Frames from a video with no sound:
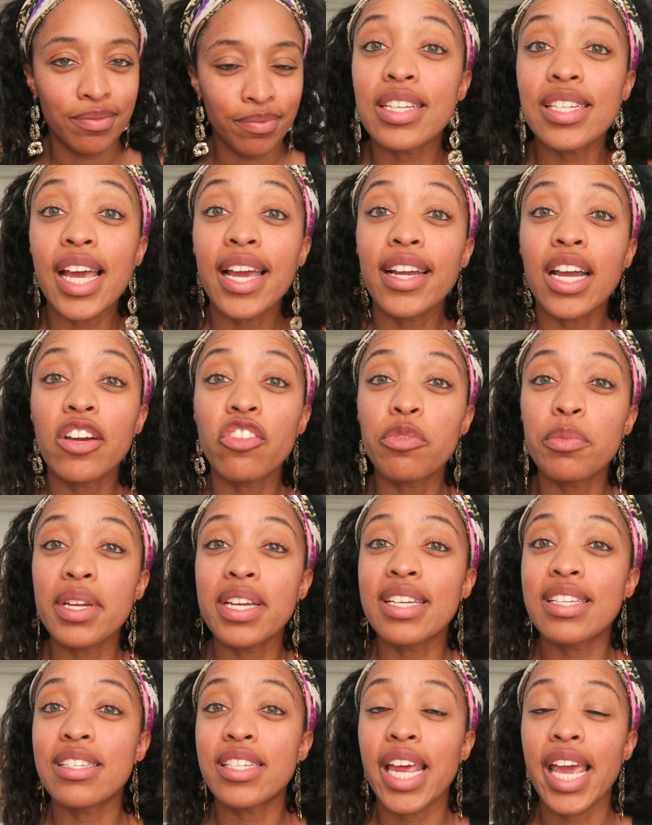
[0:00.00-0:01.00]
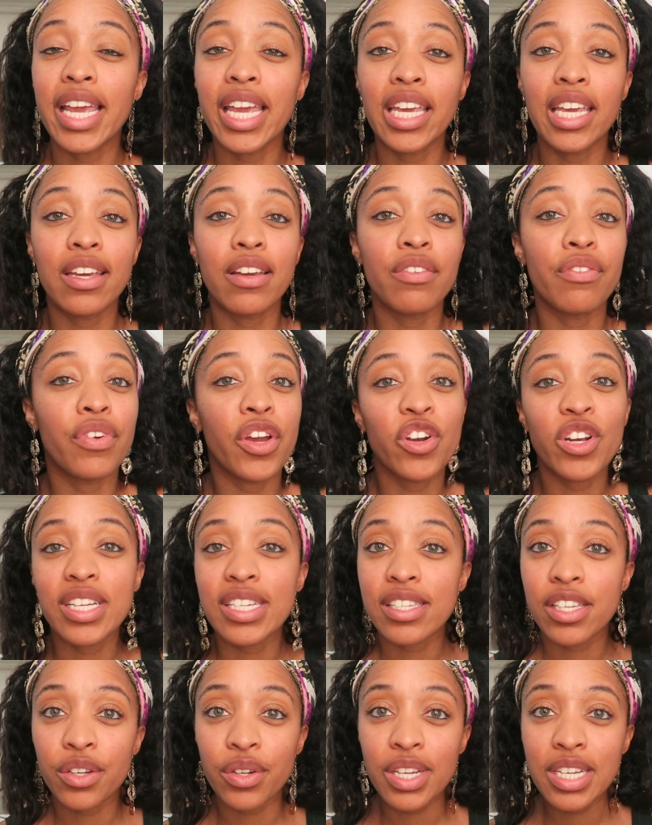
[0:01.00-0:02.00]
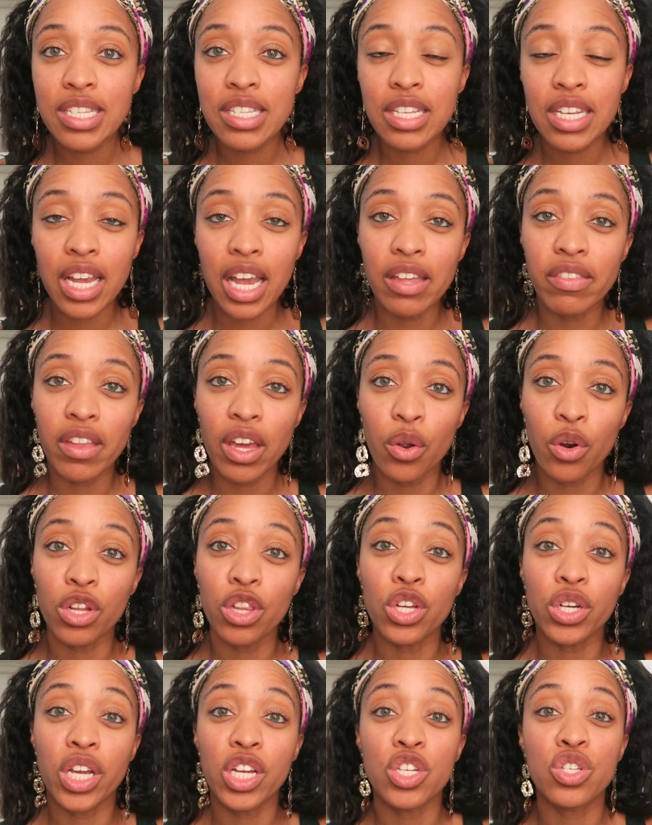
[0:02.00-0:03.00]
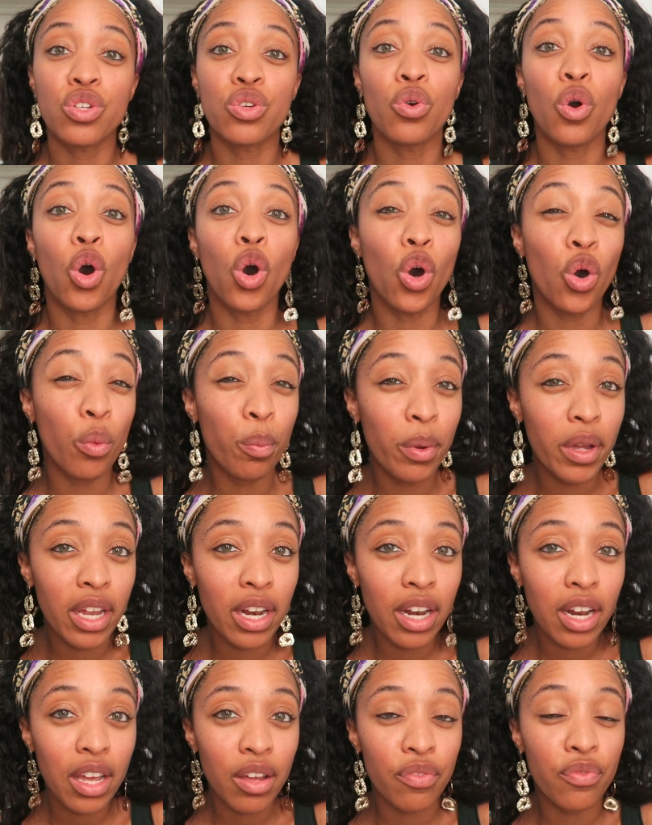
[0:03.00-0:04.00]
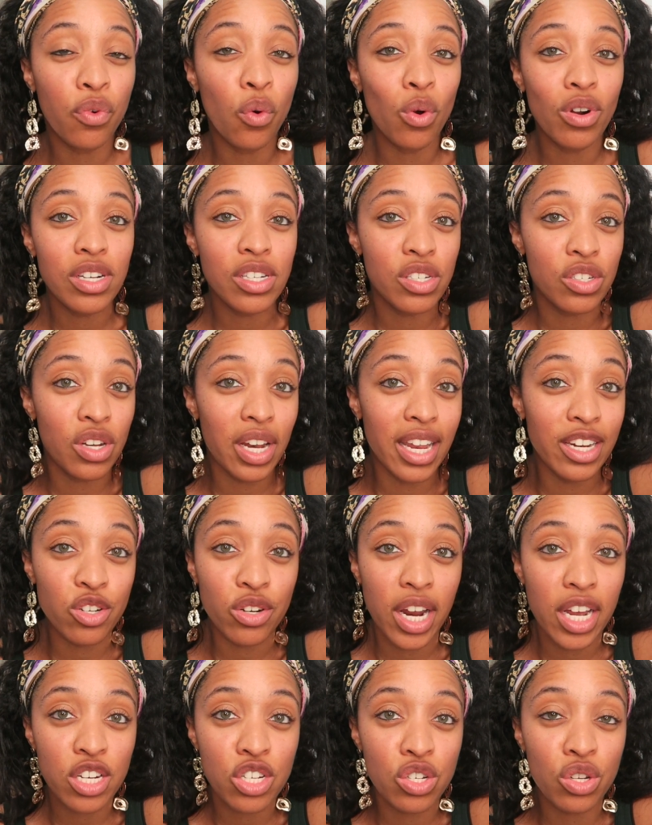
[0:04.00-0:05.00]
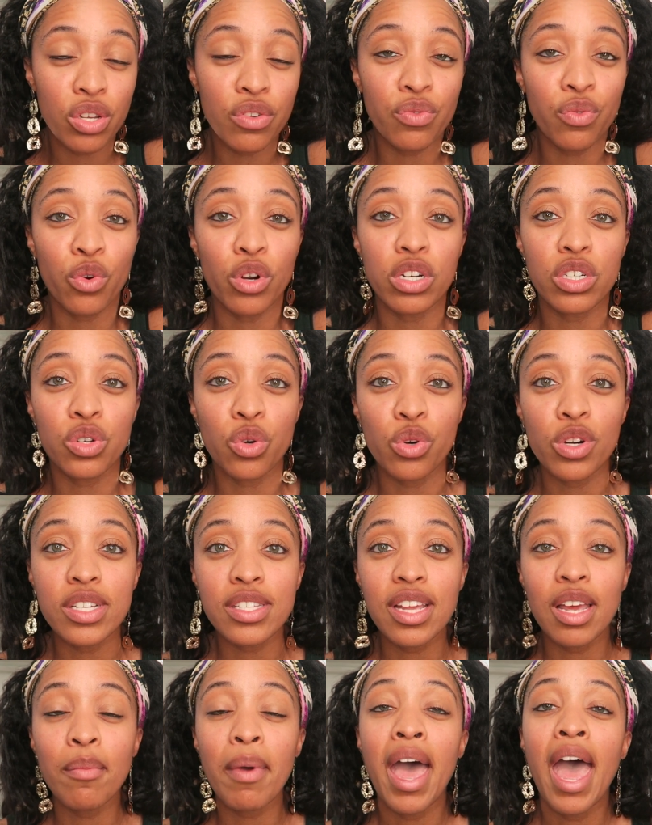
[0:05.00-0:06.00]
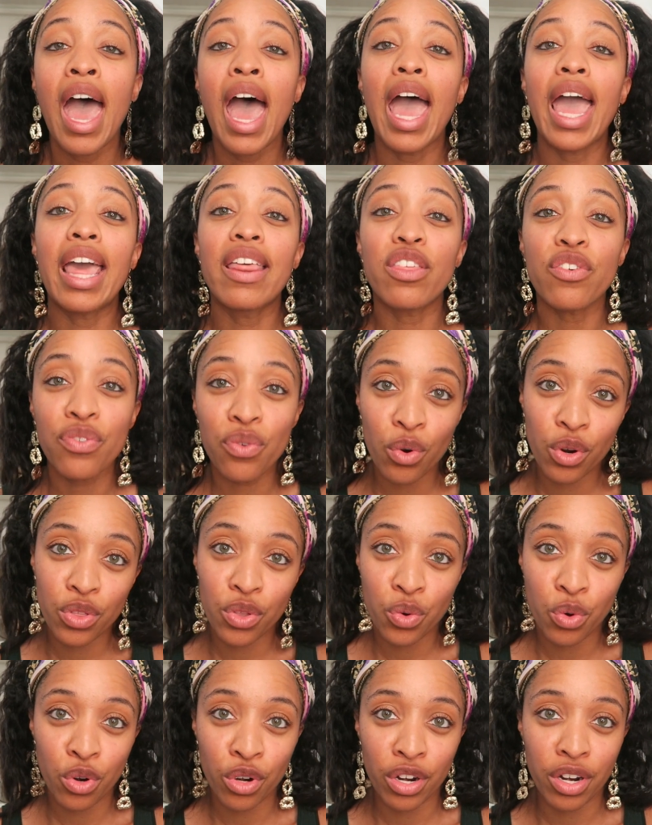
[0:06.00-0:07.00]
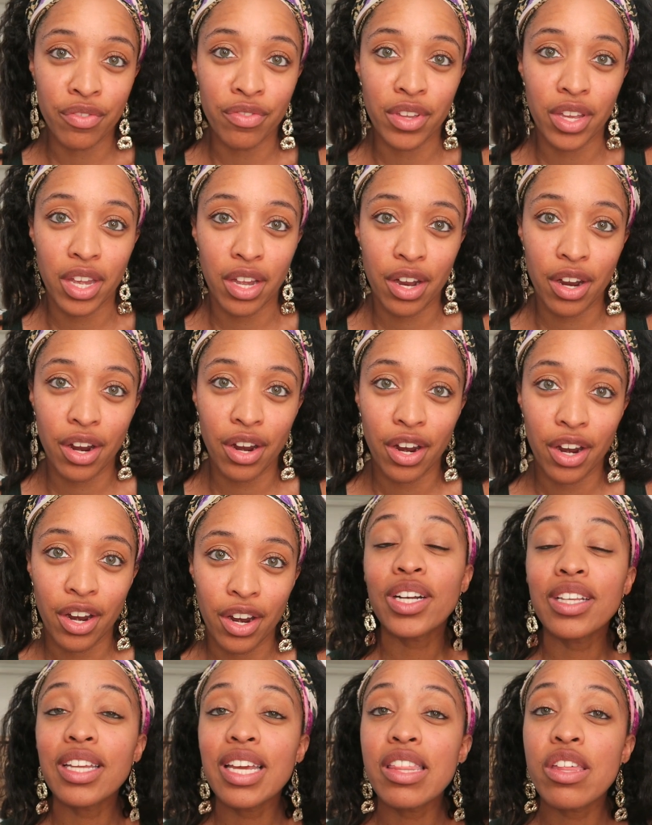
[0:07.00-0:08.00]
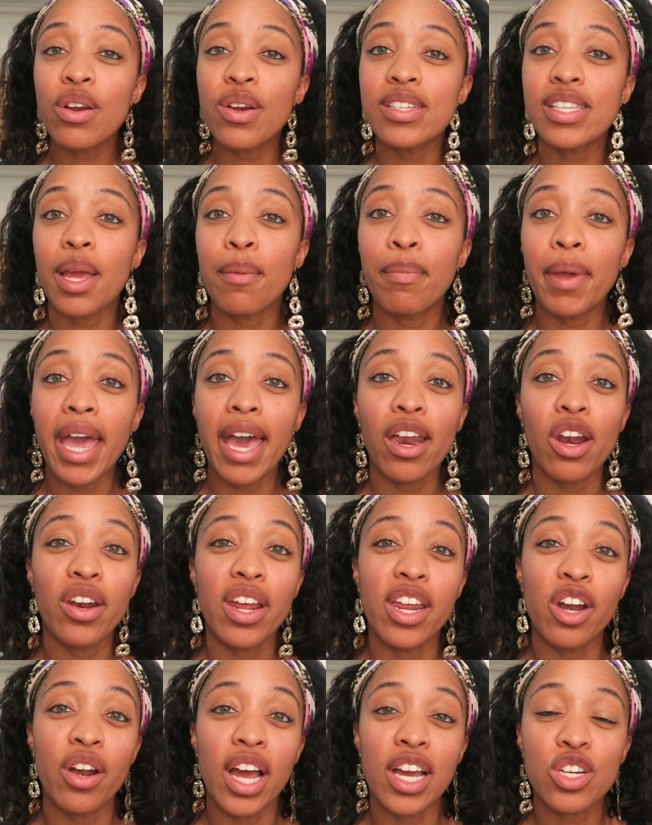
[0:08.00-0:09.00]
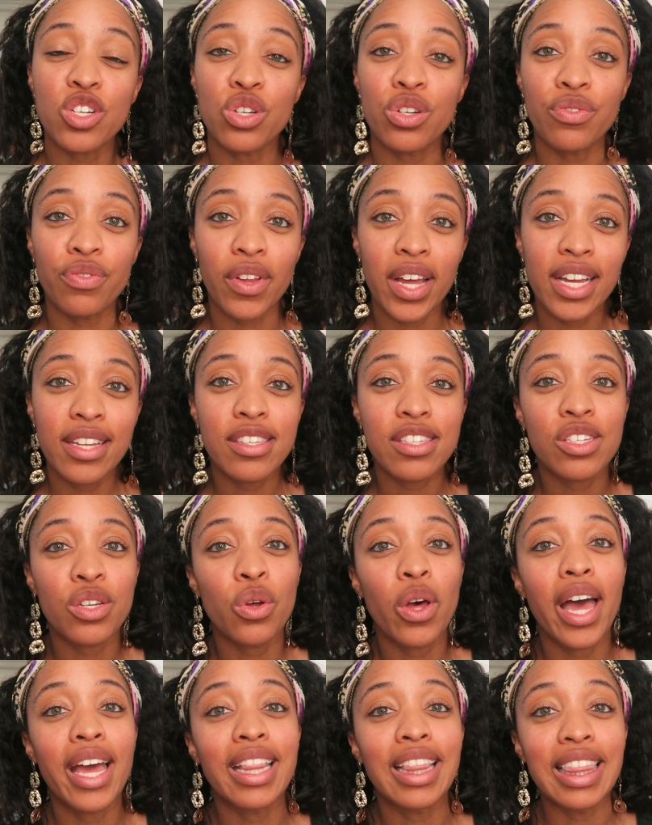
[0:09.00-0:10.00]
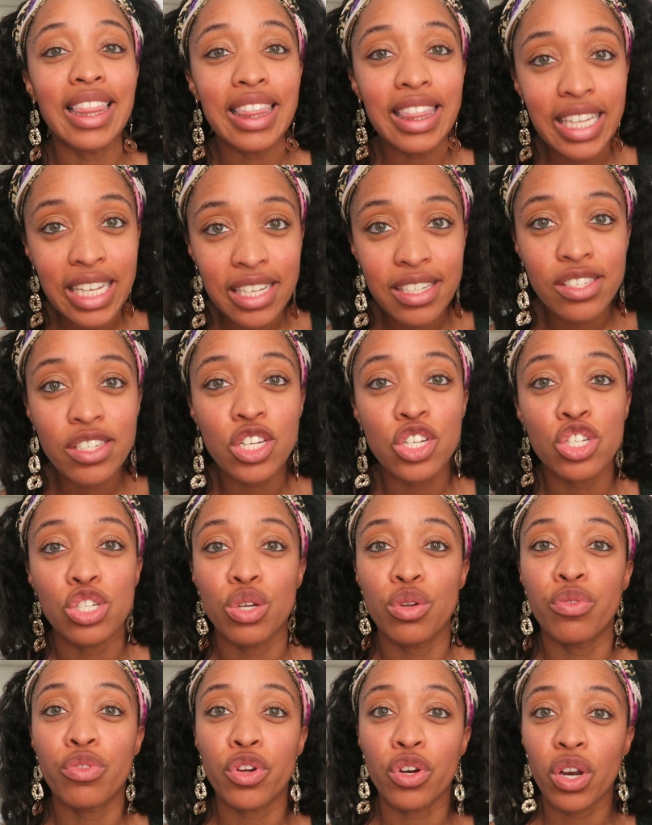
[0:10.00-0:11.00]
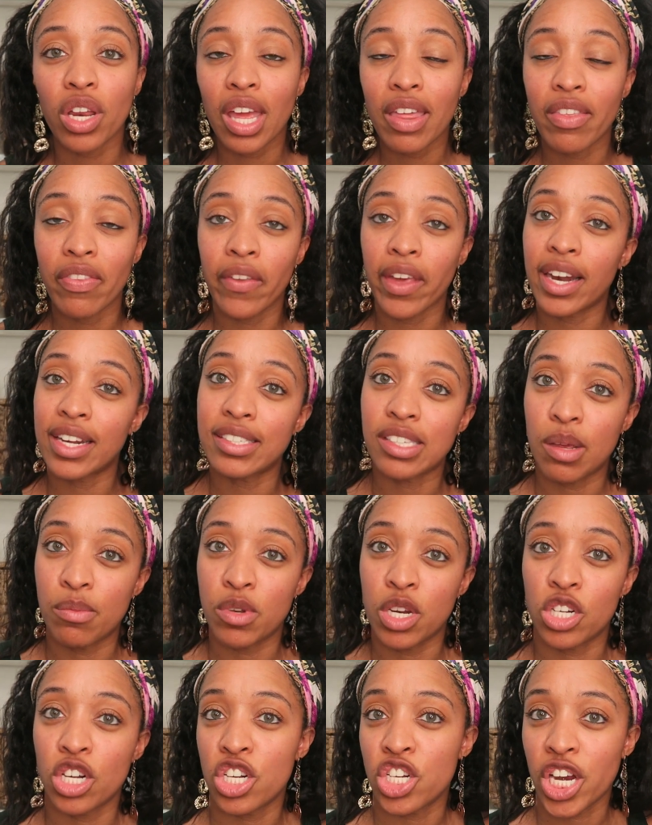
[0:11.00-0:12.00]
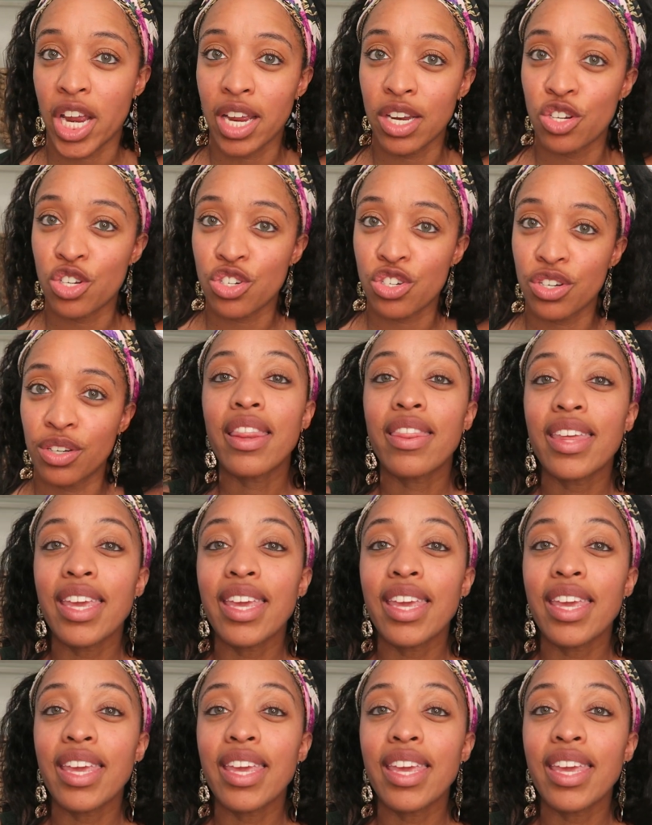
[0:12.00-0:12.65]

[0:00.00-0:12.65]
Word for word: The Thai government is taking it very seriously and they are looking to open for international and foreign tourism in the fourth quarter of the year. Currently, there is a ban on international flights till at least June 30th and that is subject to change.